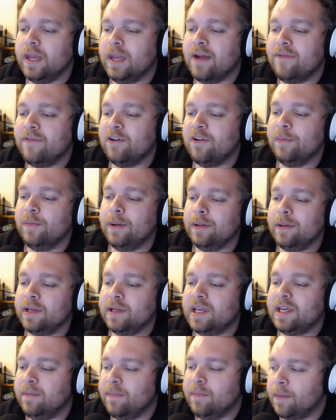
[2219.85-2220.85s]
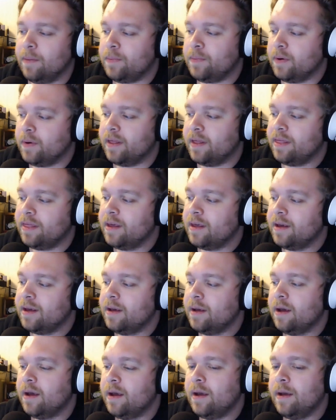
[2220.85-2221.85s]
never be able to keep up with.
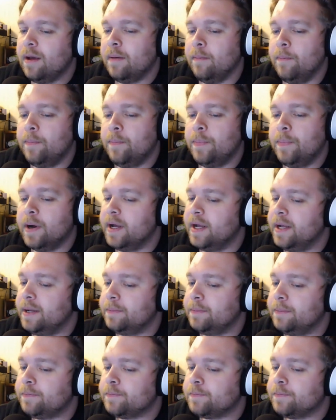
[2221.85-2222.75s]
But